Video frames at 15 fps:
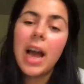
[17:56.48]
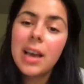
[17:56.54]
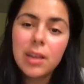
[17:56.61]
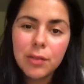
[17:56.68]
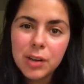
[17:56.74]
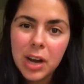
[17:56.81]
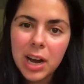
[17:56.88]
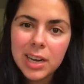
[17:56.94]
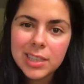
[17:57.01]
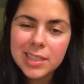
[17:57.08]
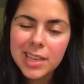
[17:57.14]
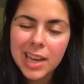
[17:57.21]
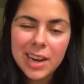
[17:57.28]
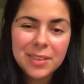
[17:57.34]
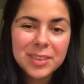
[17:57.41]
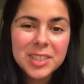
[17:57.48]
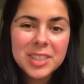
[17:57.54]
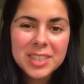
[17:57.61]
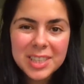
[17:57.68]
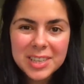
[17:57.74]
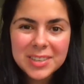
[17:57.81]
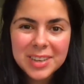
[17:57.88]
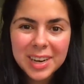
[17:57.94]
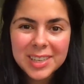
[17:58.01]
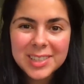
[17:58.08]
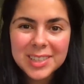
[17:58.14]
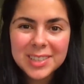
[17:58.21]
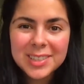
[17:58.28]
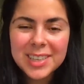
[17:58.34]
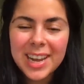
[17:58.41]
I love you guys, and I will see you next
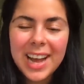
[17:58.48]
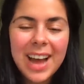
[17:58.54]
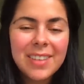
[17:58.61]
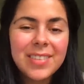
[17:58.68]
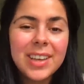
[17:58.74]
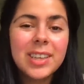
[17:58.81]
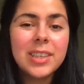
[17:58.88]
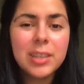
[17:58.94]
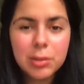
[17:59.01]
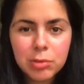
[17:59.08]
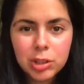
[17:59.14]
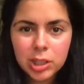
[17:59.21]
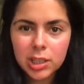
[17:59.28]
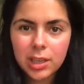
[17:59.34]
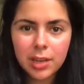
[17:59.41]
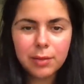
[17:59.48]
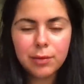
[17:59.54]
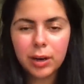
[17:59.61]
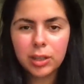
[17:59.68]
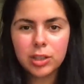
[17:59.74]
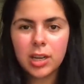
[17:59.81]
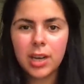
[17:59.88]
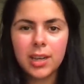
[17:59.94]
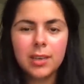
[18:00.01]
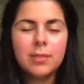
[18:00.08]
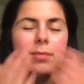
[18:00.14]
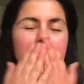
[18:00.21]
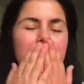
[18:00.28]
Thursday. Have a Gucci fresh night.